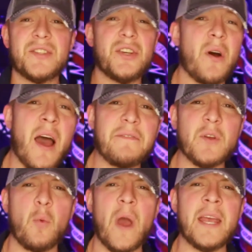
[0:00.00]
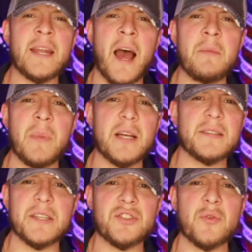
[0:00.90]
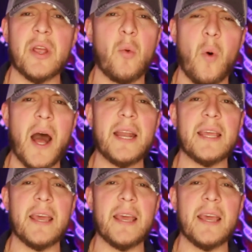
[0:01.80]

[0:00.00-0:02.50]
so you don't have to wait nine months to drink wine